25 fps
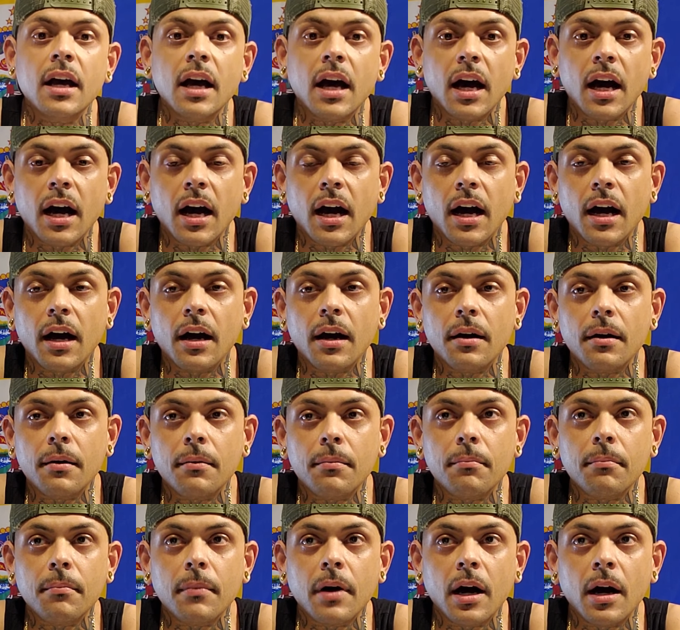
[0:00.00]

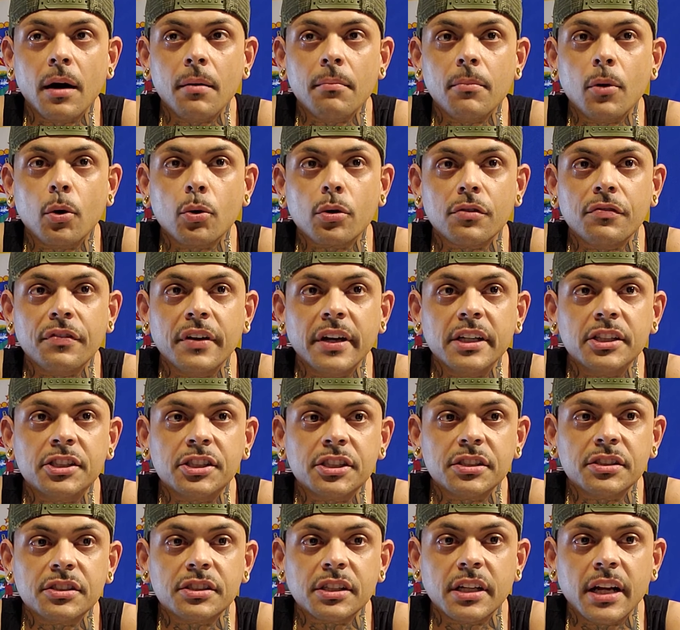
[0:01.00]

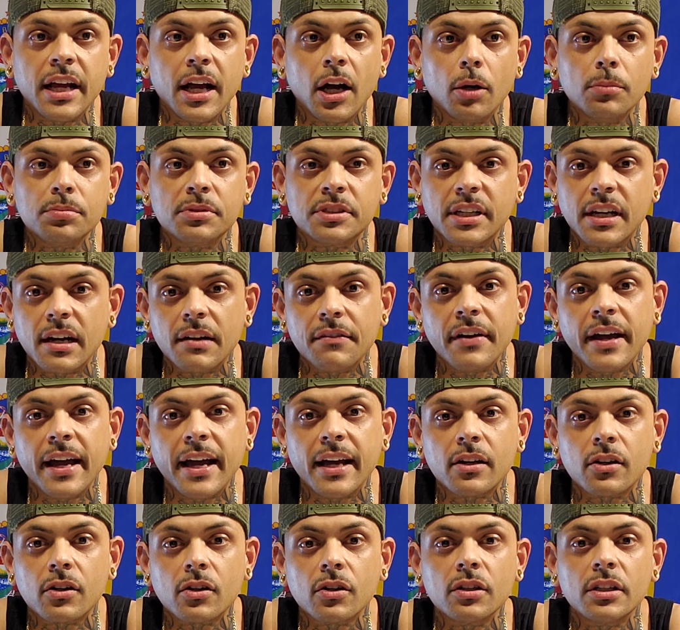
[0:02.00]
motivations and helps that I've
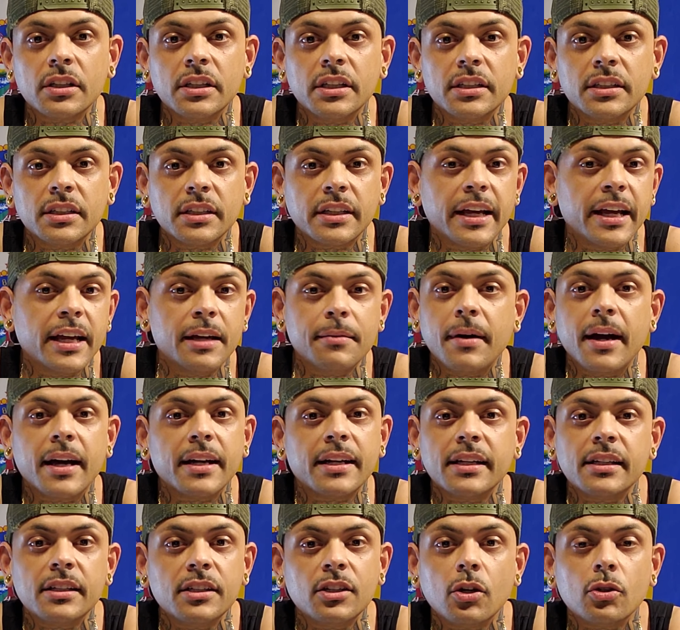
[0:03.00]
had early in the game. I
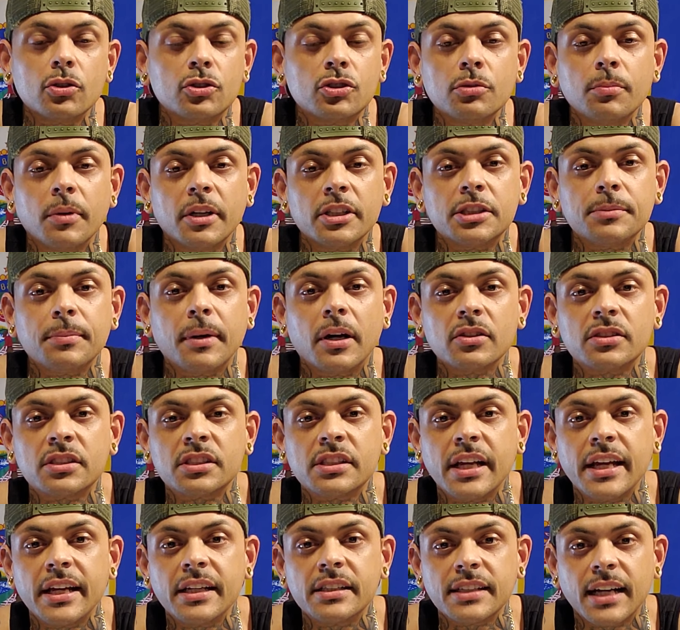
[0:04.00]
didn't know too much about
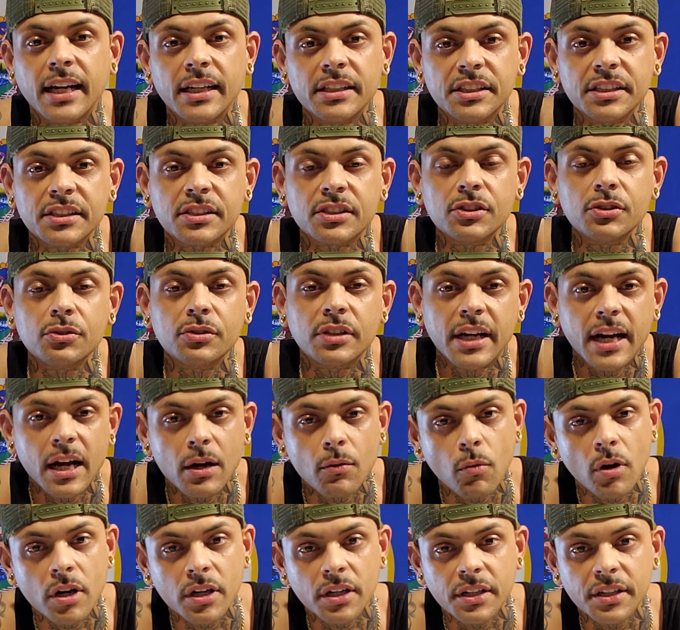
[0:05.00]
snakes. I just knew that I
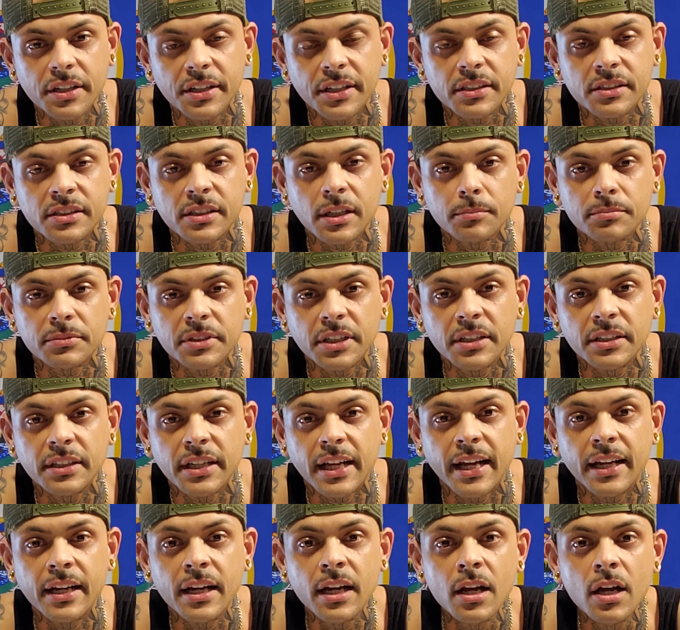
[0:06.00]
wanted to get something
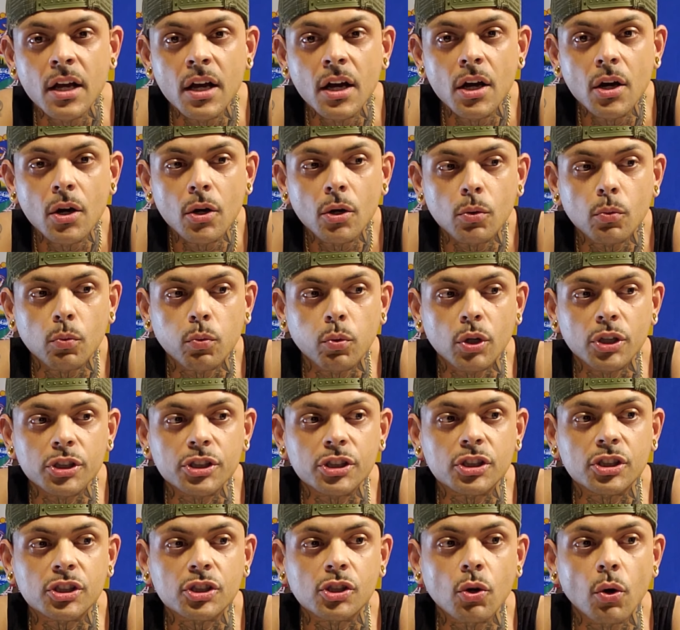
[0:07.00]
that
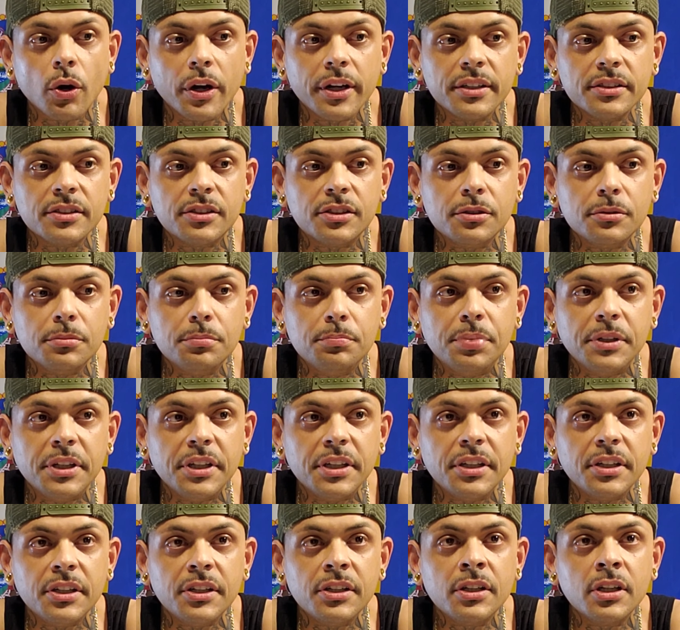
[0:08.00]
was going to
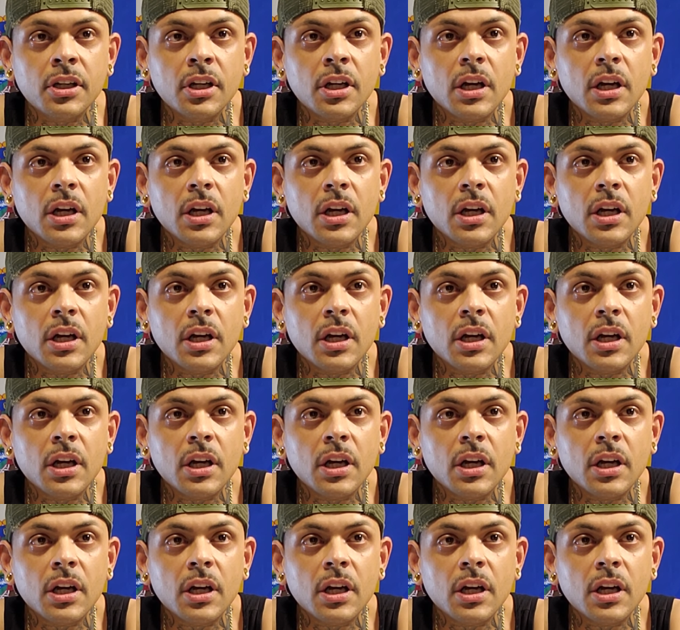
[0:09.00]
be